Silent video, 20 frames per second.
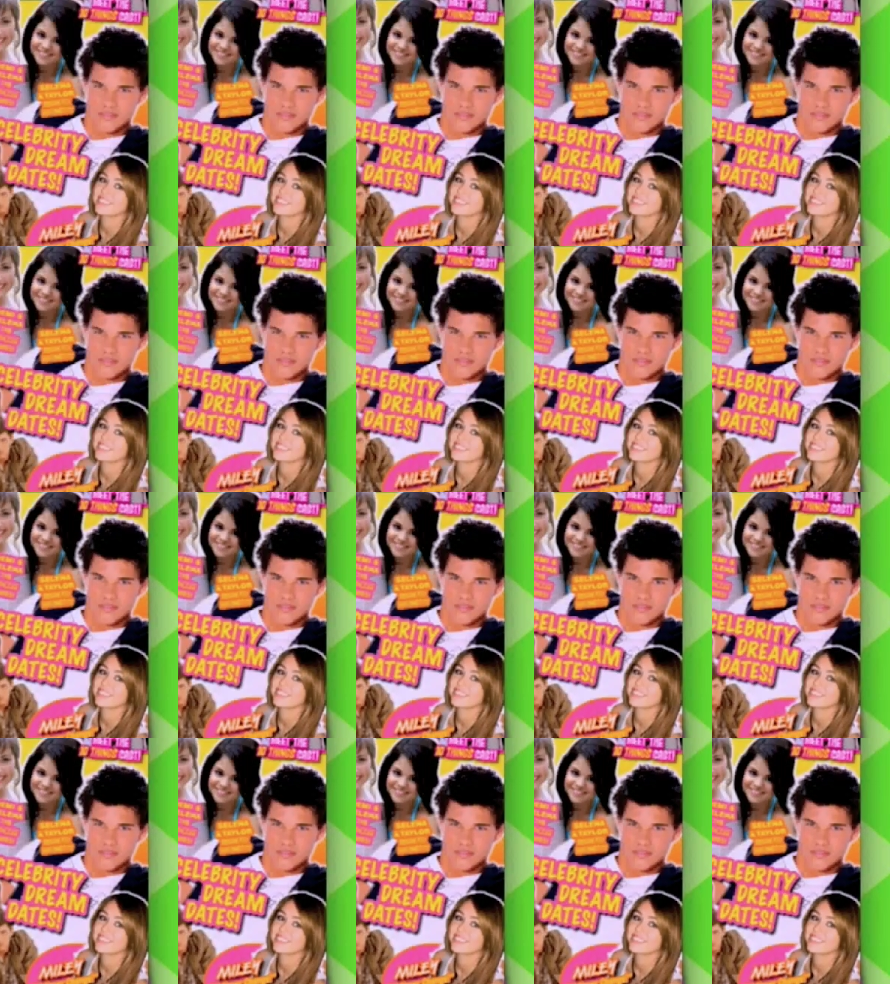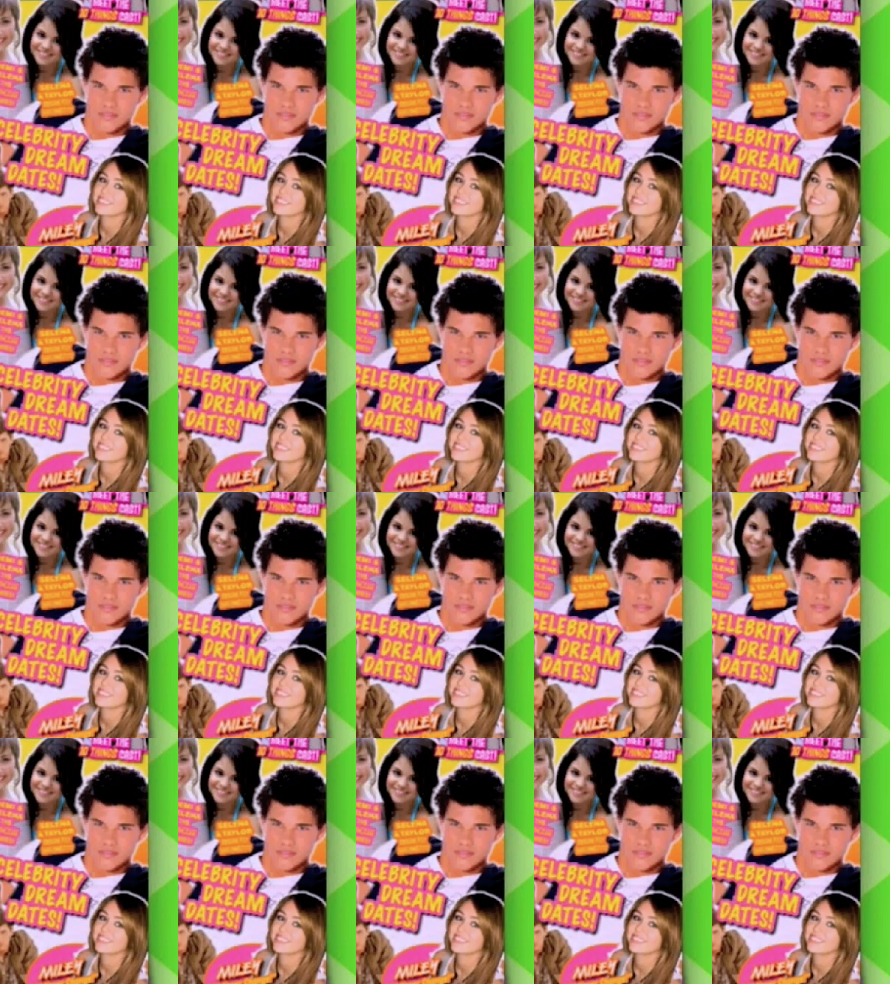
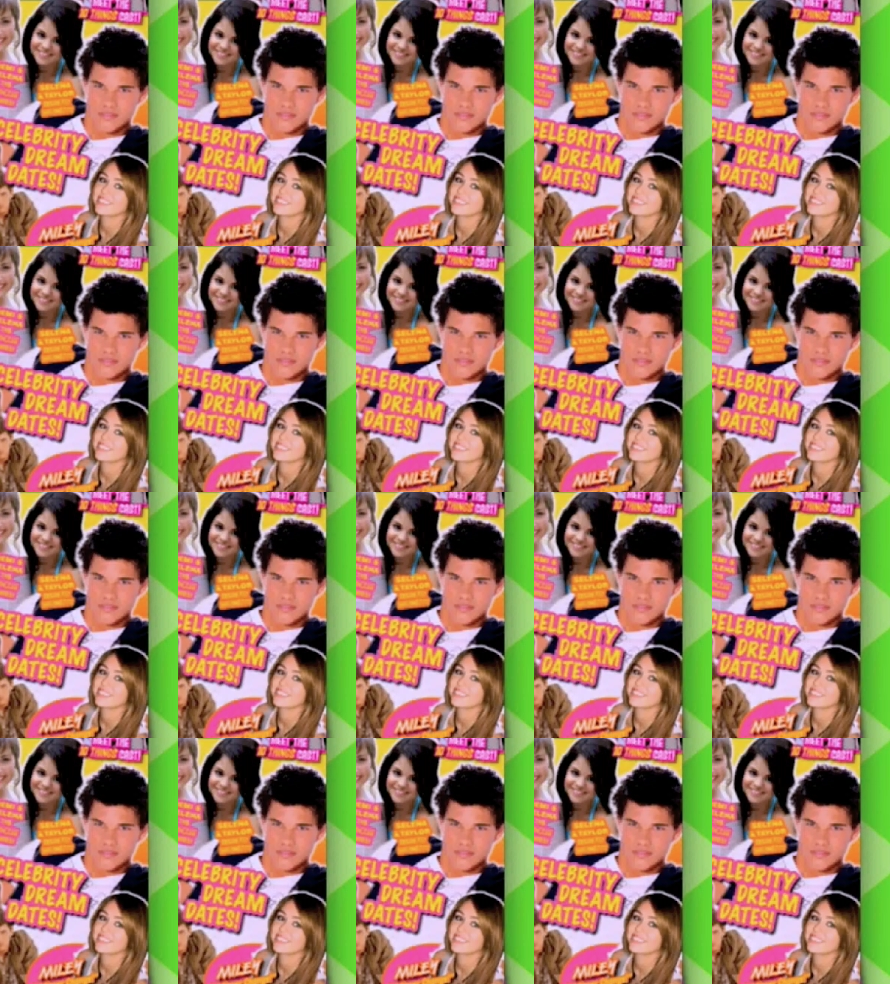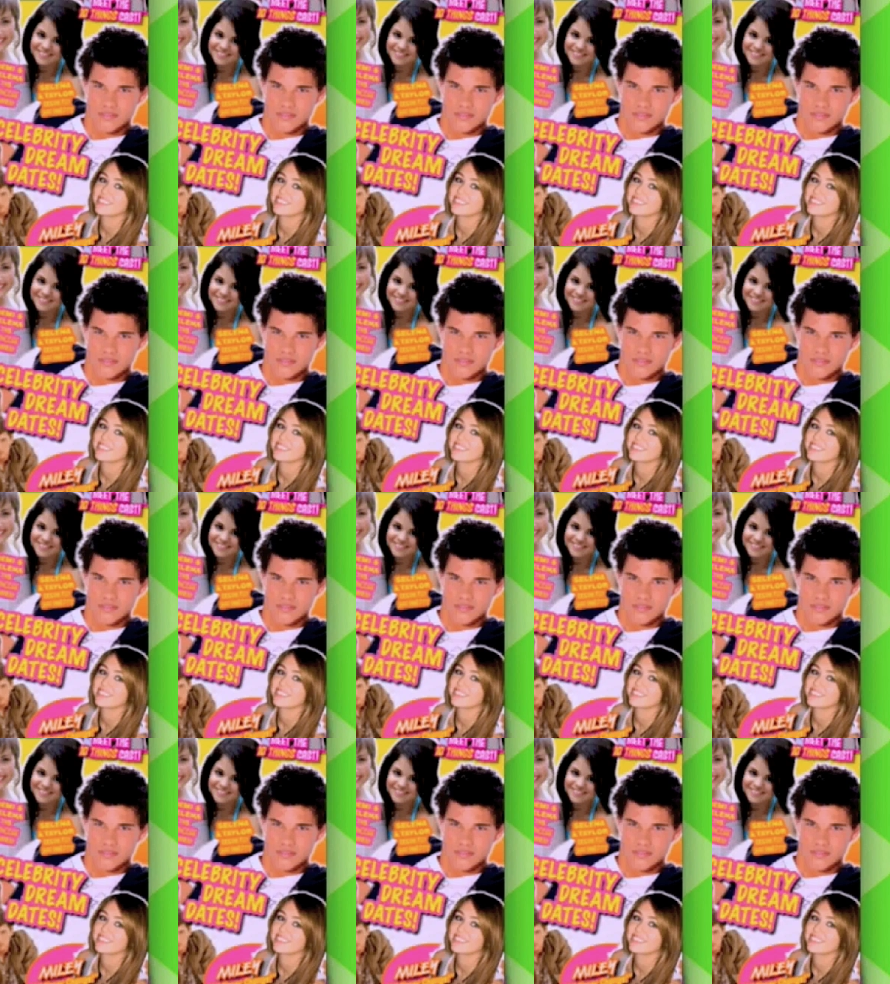Nothing is said.